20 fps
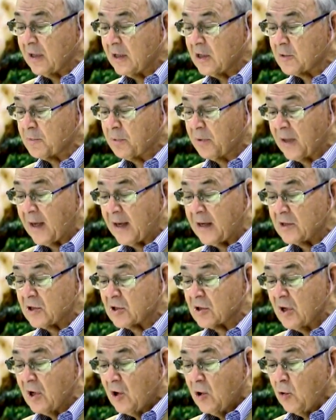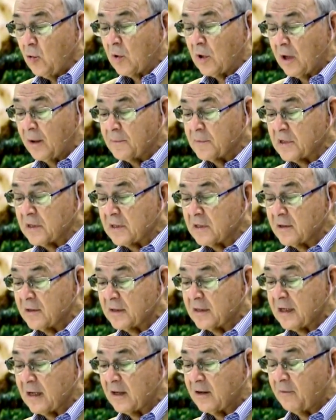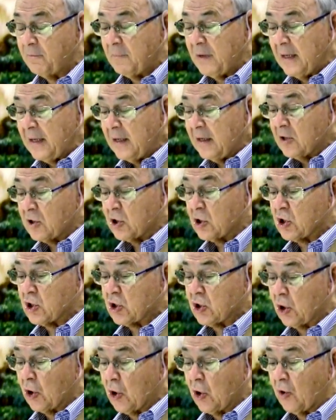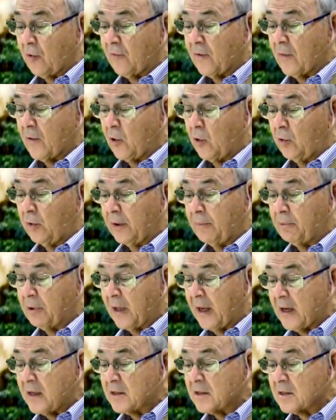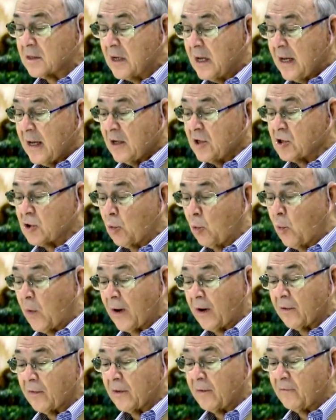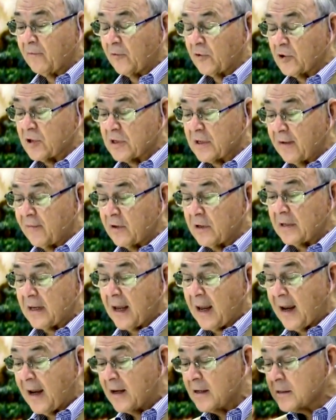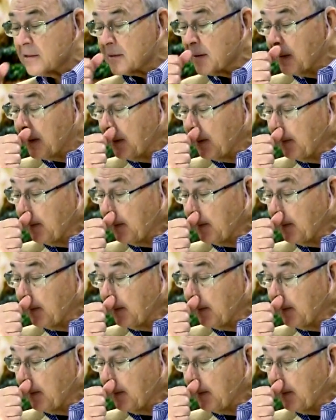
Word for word: in his place, who comes into the tent of meeting to serve in the holy place, is to wear them for seven days.